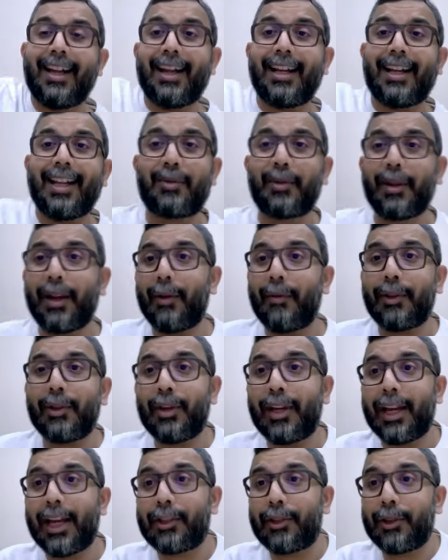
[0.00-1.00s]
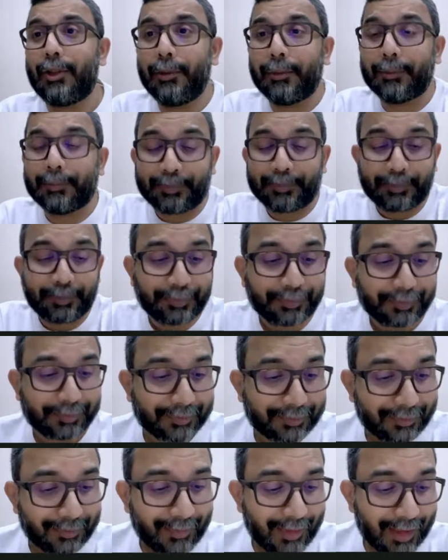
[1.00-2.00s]
That's what I want you guys to do.
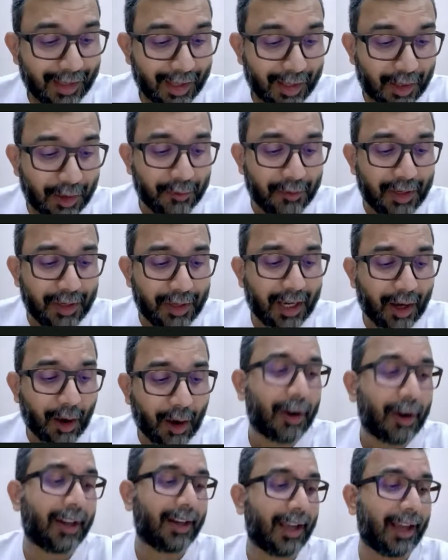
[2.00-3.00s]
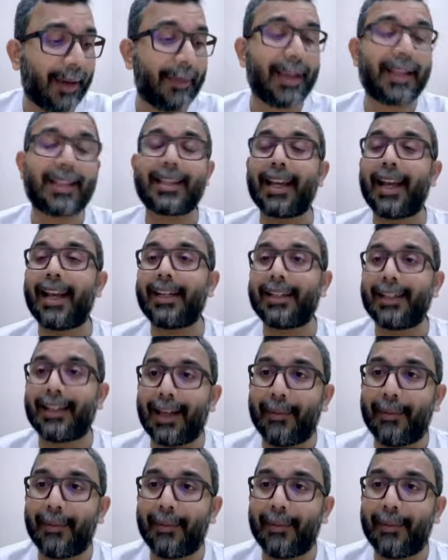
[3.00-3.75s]
So VCon, I'm excited.